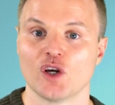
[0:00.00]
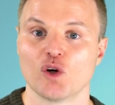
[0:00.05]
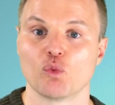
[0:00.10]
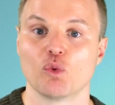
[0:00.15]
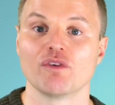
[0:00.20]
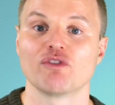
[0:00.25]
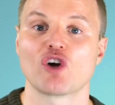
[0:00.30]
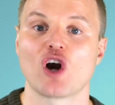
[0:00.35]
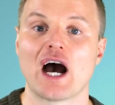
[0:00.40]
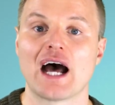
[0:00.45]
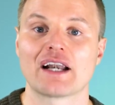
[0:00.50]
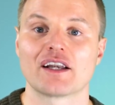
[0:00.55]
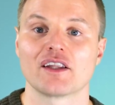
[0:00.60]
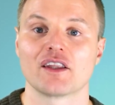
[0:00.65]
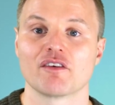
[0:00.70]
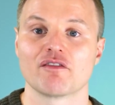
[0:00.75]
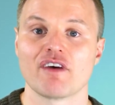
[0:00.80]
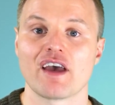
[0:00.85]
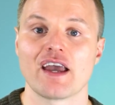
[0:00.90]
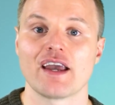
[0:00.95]
We've got Andy
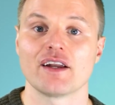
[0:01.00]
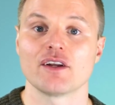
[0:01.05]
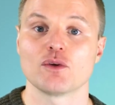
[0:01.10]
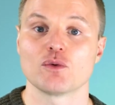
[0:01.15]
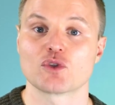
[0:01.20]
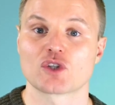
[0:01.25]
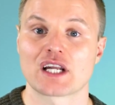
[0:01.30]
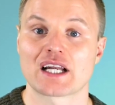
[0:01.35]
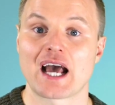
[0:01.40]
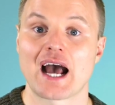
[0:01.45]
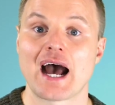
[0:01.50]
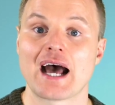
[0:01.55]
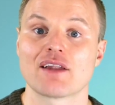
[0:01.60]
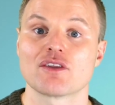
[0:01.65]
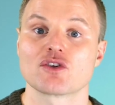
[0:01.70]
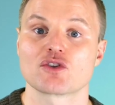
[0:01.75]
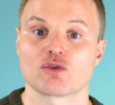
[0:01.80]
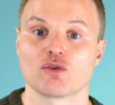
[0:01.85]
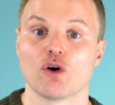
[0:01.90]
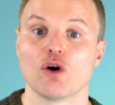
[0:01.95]
the vet in, who's going to
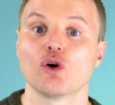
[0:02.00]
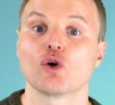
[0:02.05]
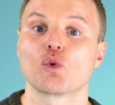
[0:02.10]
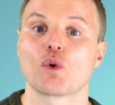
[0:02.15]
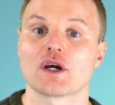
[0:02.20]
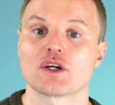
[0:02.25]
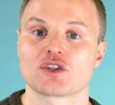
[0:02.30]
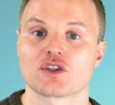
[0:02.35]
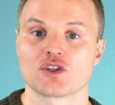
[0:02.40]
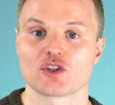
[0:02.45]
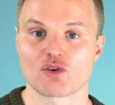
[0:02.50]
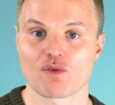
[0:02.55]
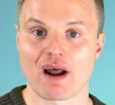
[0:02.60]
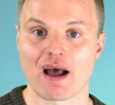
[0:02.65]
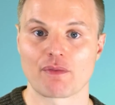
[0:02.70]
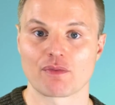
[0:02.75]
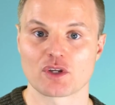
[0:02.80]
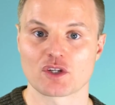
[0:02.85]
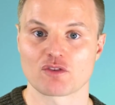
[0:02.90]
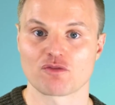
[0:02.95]
answer all questions
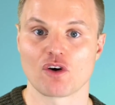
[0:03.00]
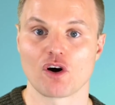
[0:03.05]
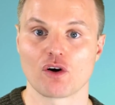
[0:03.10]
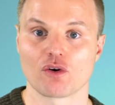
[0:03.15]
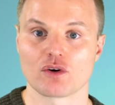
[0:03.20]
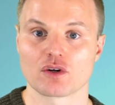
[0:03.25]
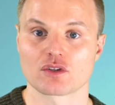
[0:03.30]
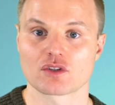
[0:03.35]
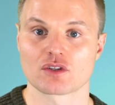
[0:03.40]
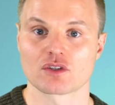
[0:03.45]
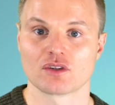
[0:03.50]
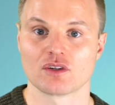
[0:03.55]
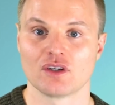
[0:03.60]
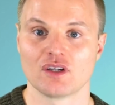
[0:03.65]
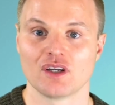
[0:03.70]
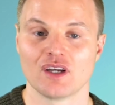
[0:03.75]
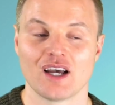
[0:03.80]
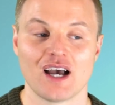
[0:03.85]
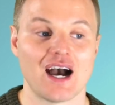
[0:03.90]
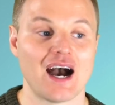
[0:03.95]
around this for us.
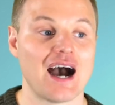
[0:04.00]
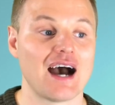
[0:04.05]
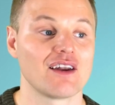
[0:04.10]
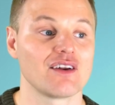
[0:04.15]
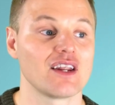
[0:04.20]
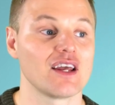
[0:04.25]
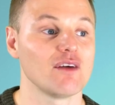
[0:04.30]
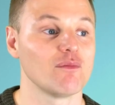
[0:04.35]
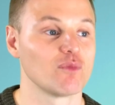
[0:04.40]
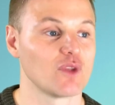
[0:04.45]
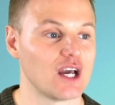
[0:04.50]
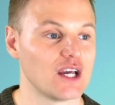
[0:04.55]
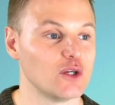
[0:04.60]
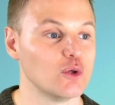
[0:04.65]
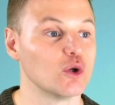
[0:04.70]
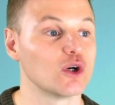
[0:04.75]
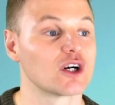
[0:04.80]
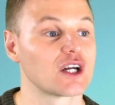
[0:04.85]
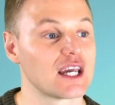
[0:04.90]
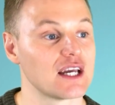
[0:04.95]
Andy, are
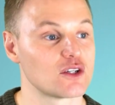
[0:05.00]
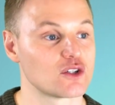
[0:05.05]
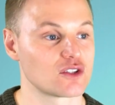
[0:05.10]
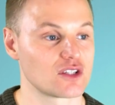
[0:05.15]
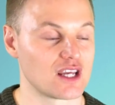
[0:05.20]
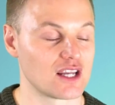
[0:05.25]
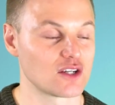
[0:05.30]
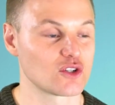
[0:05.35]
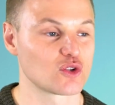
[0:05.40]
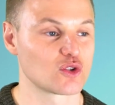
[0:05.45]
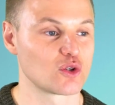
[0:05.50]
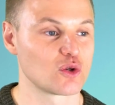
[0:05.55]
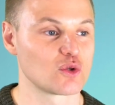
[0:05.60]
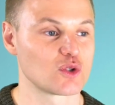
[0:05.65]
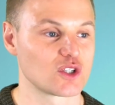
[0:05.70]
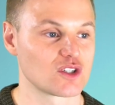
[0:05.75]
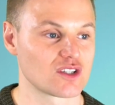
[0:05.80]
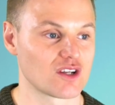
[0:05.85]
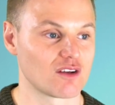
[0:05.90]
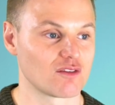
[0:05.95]
you okay just to
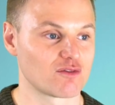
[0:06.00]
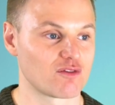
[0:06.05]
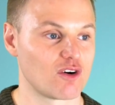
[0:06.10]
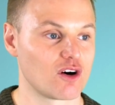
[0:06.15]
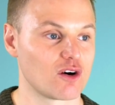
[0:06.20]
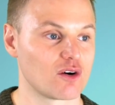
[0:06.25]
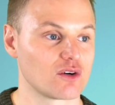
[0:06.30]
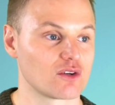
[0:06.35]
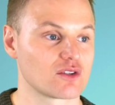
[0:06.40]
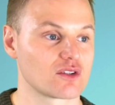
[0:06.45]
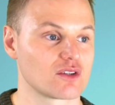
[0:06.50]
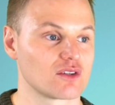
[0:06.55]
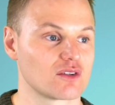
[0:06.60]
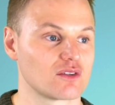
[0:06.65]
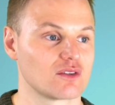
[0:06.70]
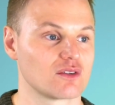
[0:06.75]
introduce yourself for us?